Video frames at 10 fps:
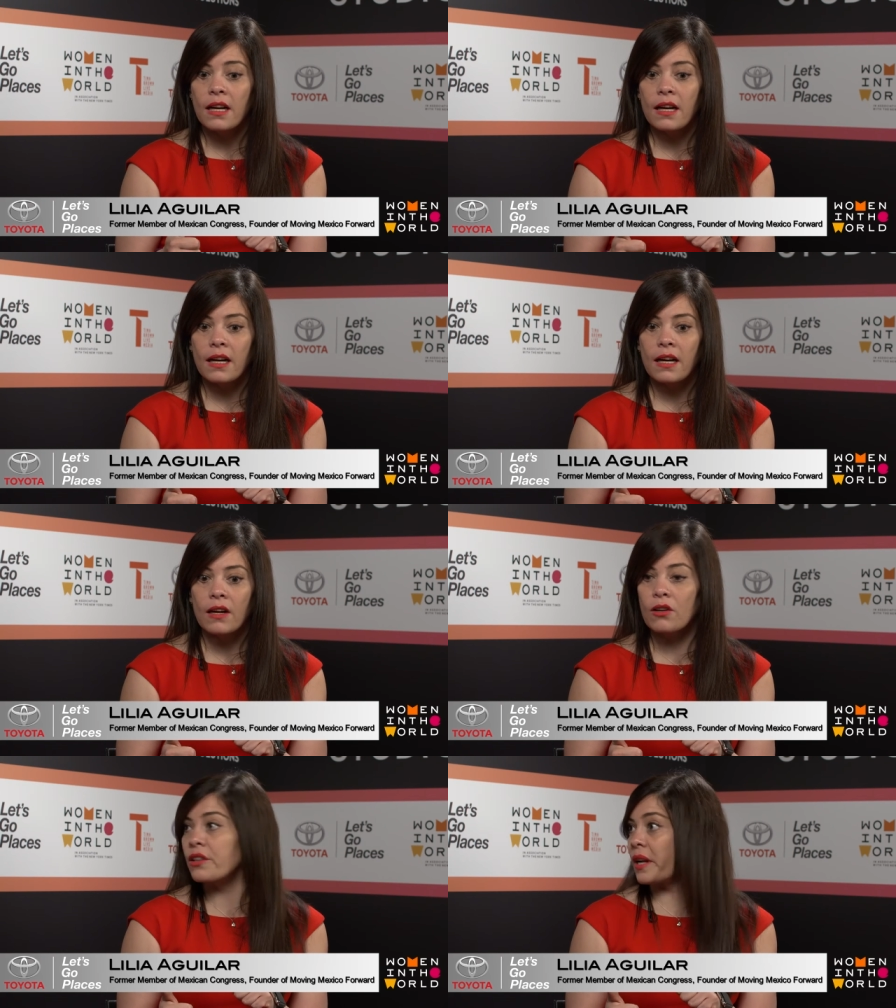
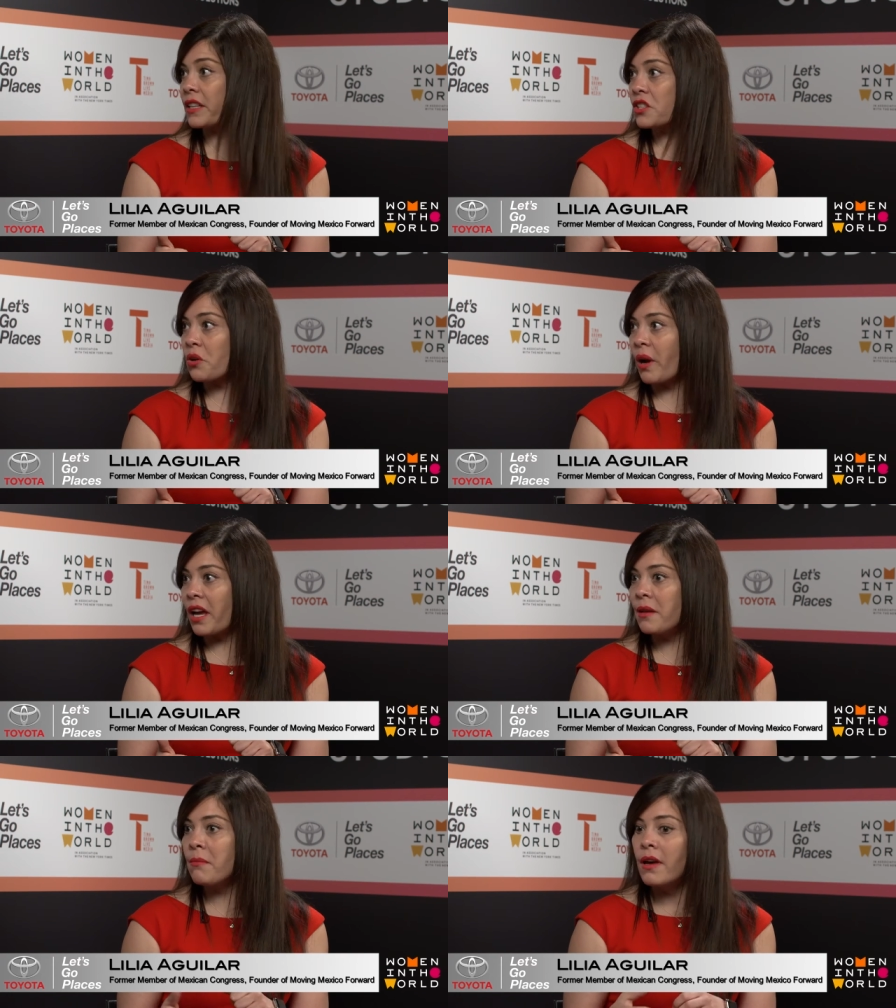organized
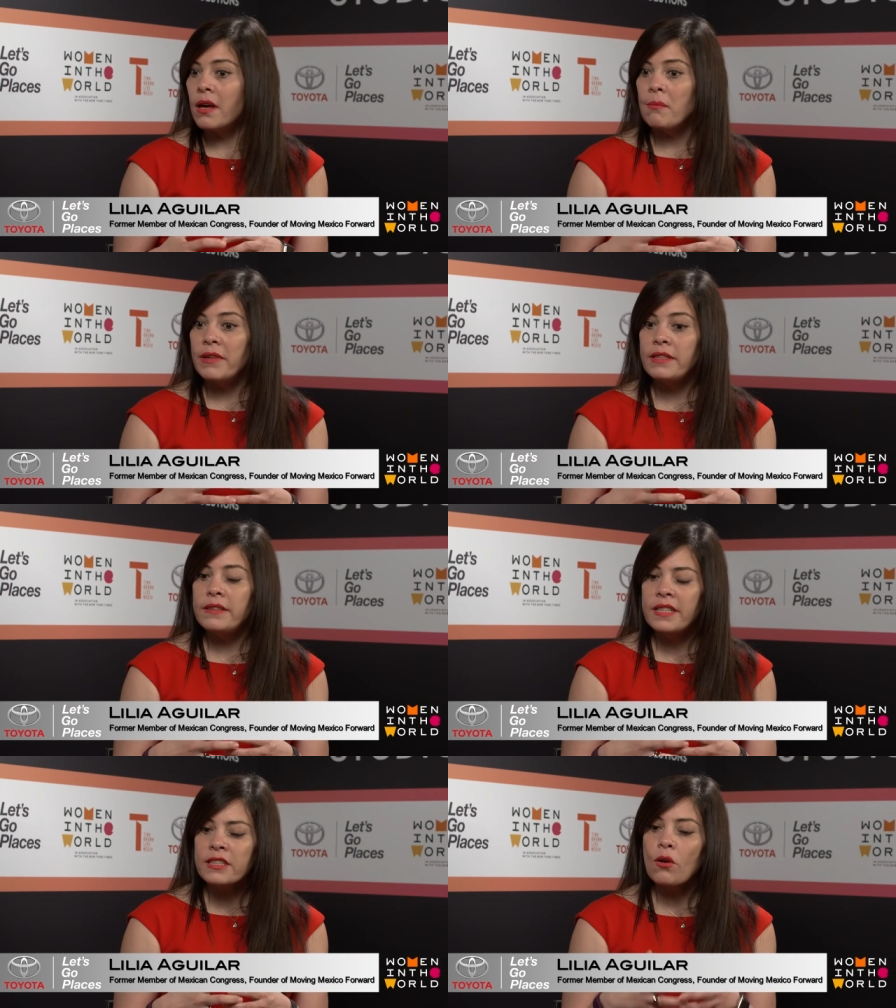crime,
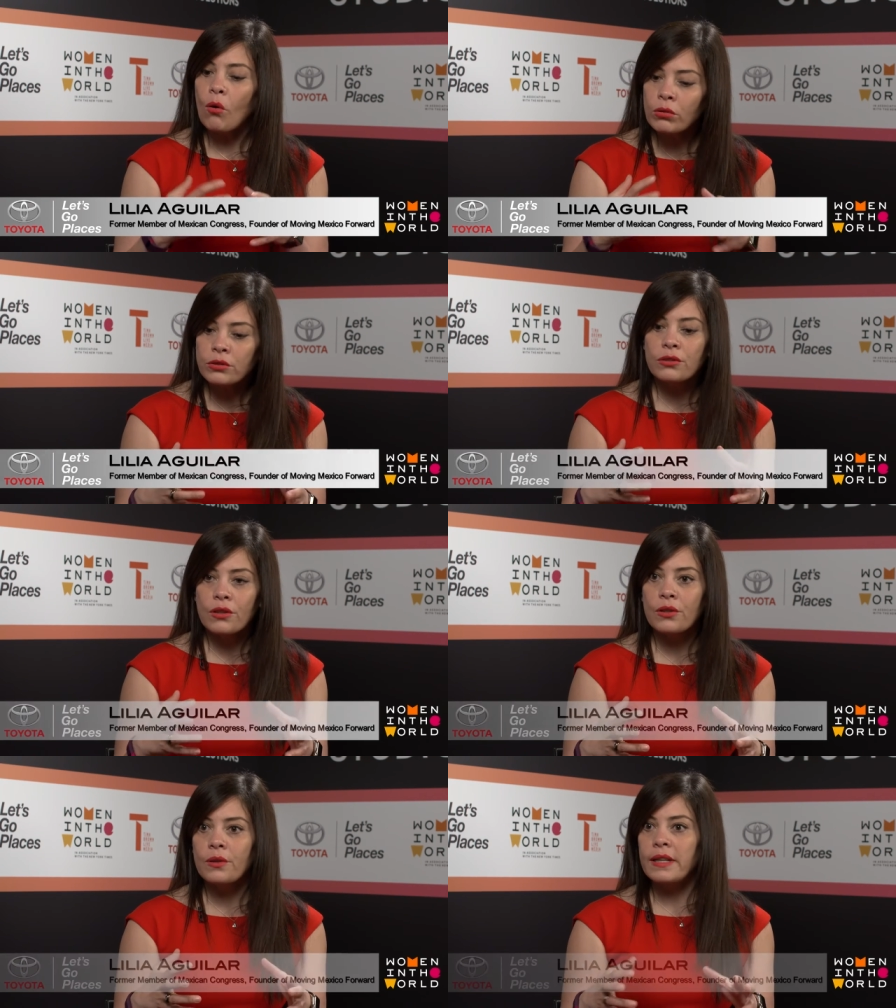but there's
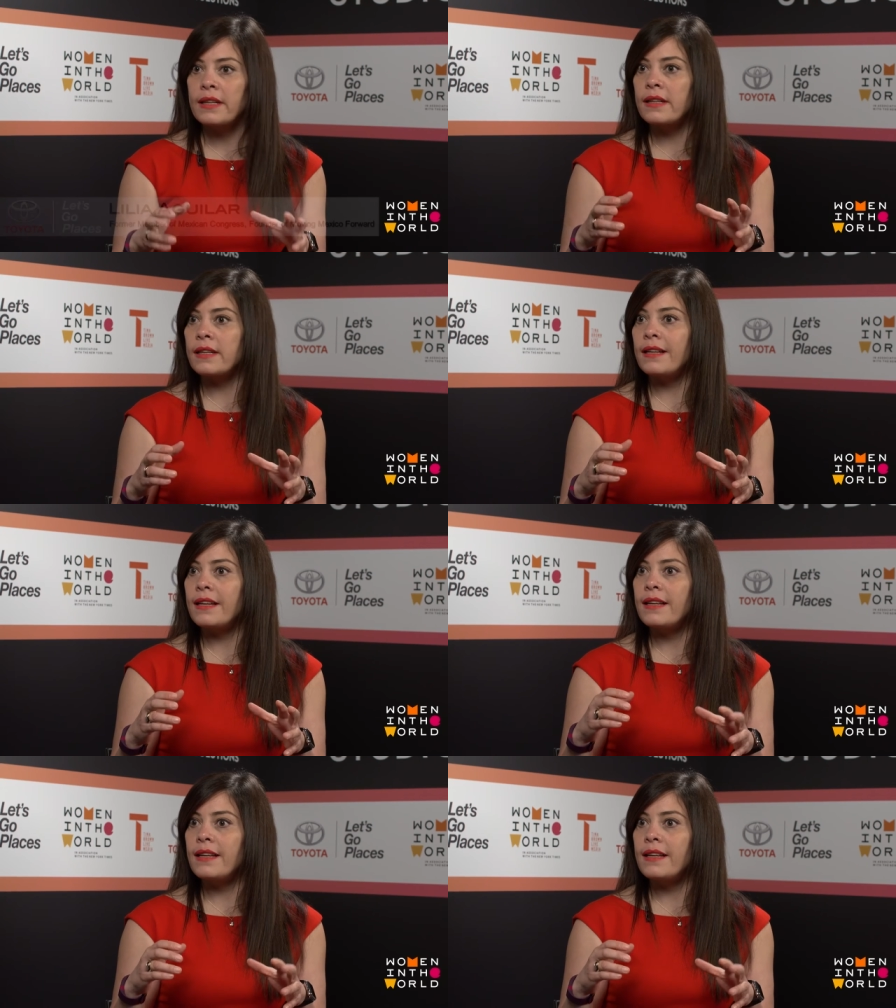also an